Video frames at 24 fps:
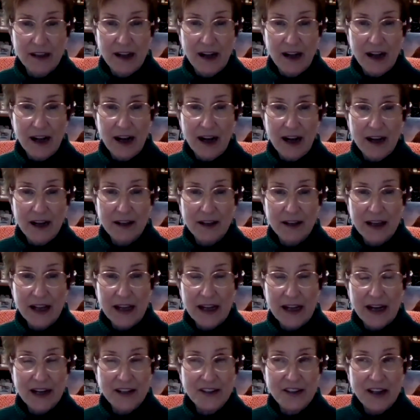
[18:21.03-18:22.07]
And
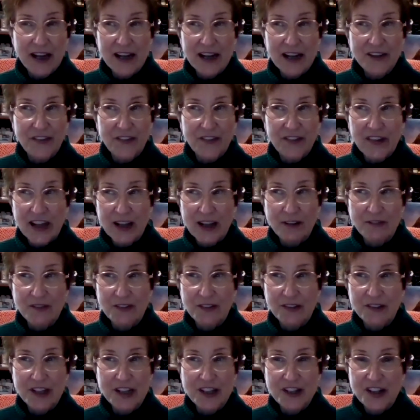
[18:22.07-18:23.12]
I just think
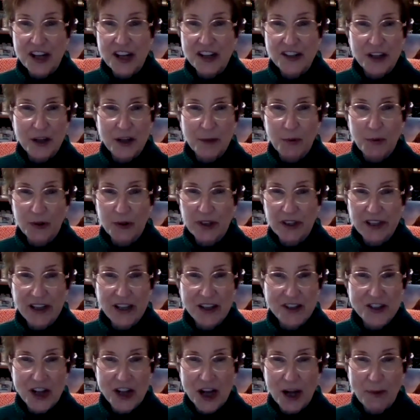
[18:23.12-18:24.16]
DJ did a
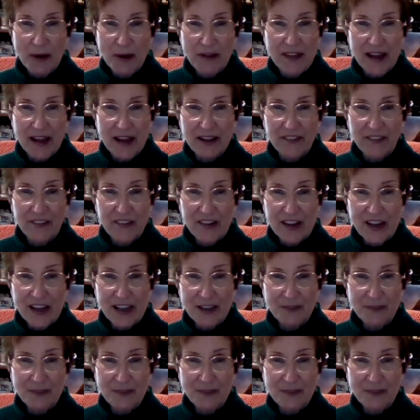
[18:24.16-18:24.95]
brilliant job on that scene.